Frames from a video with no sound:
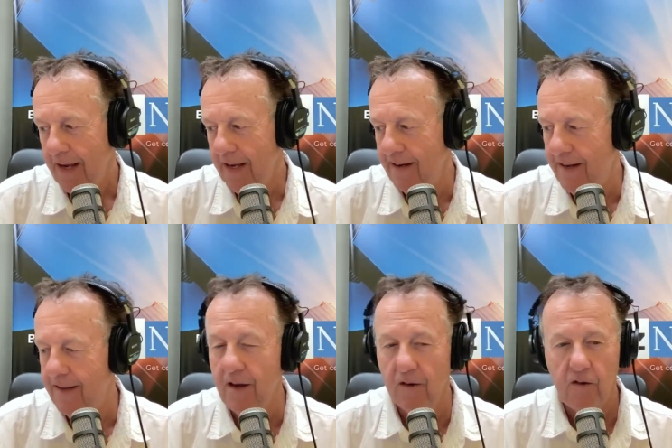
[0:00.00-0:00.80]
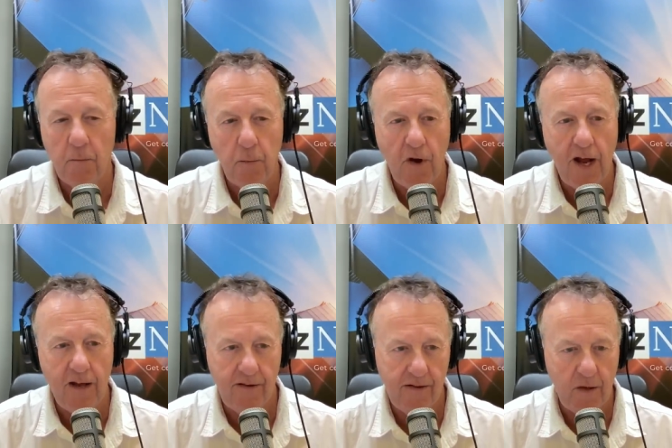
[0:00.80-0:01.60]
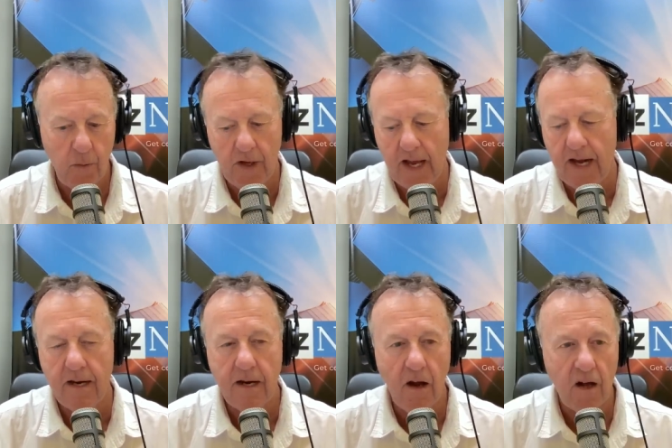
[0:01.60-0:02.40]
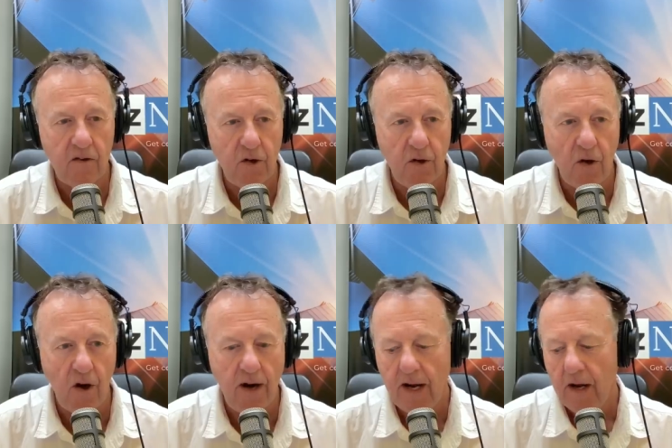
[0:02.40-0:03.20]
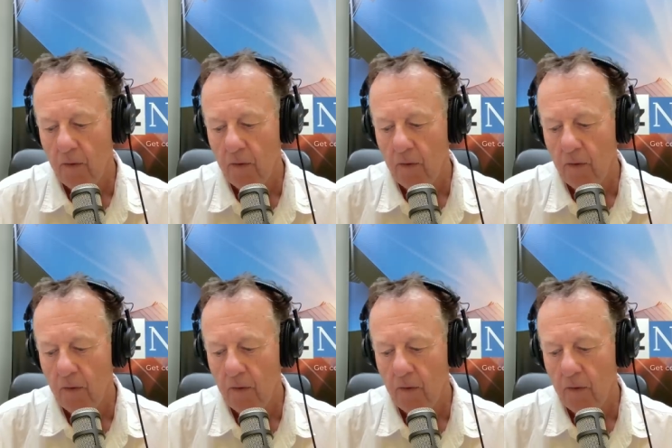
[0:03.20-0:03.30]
indeed those surprises that we ended last year on.